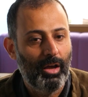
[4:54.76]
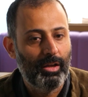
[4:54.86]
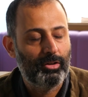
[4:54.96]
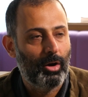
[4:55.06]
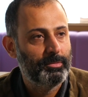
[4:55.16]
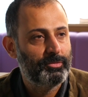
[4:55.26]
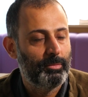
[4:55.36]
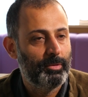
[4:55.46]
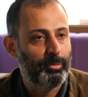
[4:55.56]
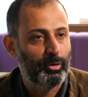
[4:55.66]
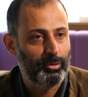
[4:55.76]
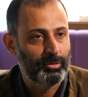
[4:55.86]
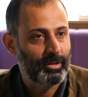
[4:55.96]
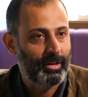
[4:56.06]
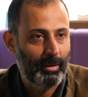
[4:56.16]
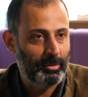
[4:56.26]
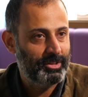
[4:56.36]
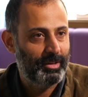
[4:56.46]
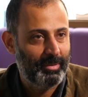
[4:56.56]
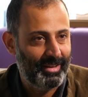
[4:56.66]
It comes from the producer and how much
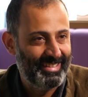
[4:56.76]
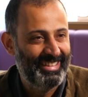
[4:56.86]
they pay.